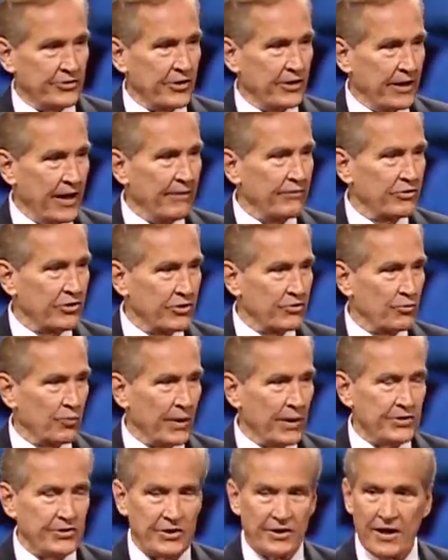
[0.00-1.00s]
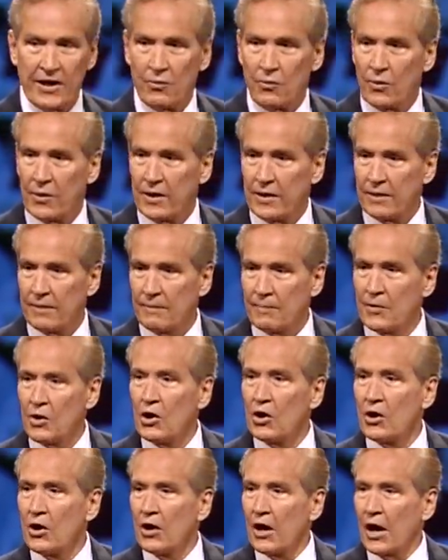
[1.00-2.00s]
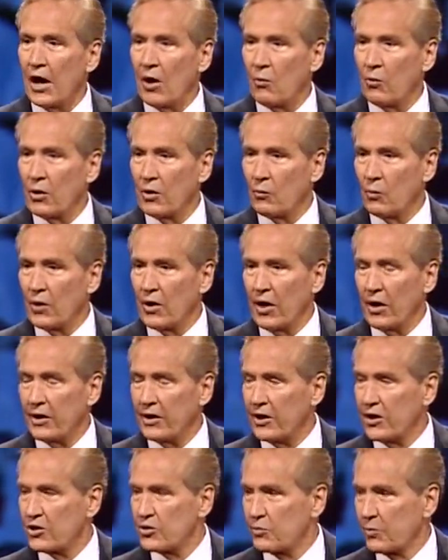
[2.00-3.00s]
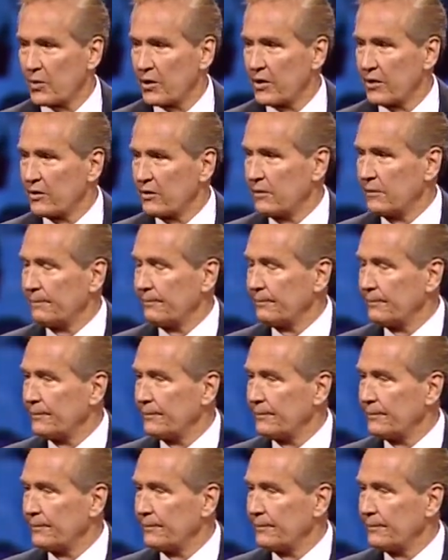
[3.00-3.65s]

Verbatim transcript: the devil just rigs it that way. Uh, when, when our kids were little,